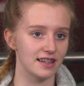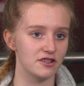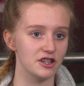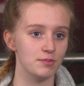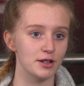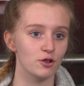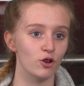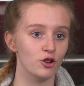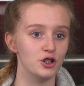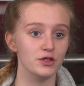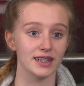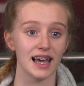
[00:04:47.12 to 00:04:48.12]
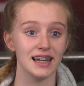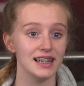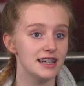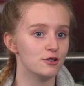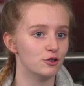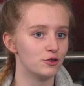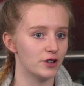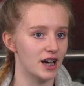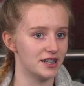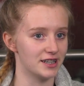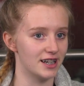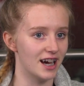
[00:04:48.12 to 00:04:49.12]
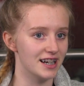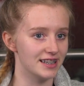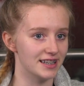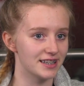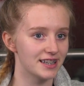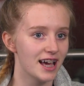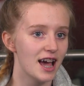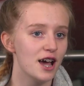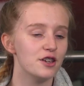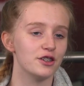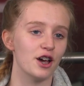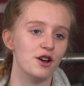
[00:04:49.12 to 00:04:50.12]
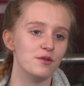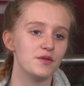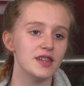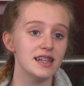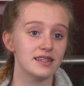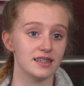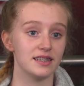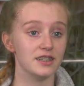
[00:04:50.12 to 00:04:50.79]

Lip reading: that she's been caught using illegal fertilisers. So these